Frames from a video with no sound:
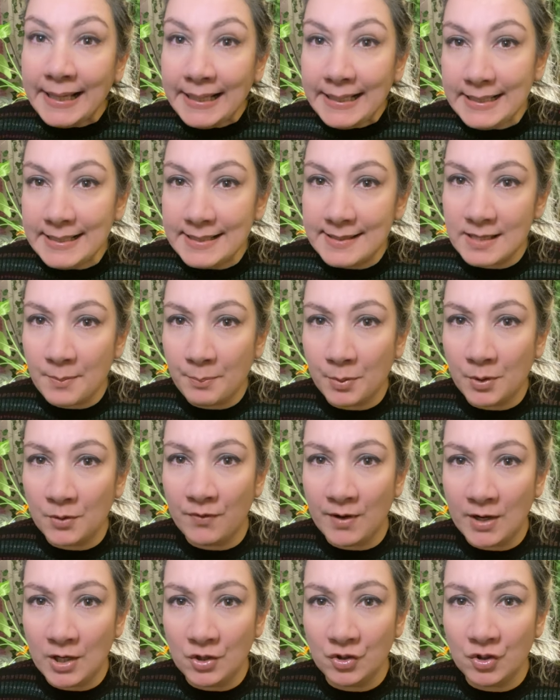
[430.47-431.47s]
is a
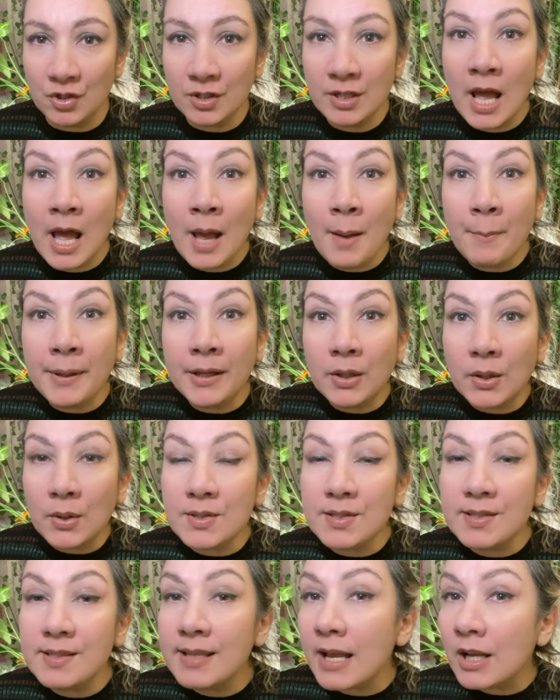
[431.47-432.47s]
perversion
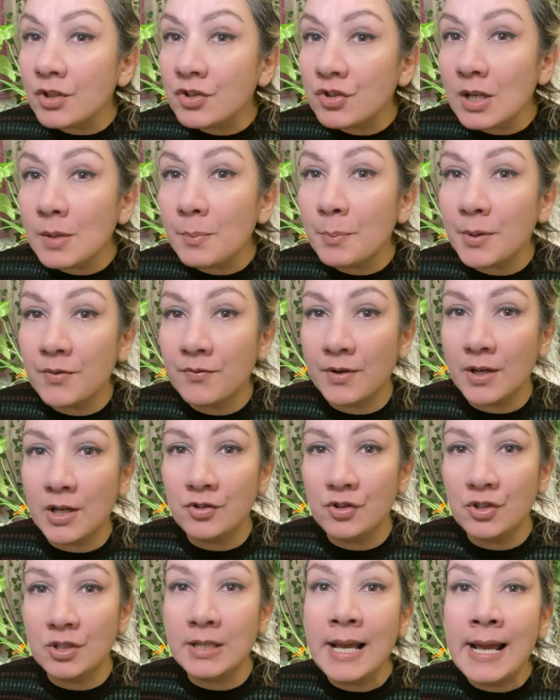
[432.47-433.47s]
because sexual
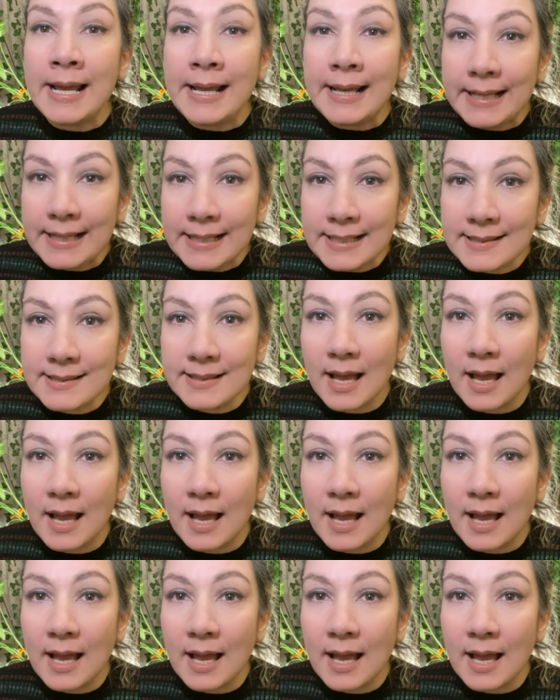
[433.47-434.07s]
perversion is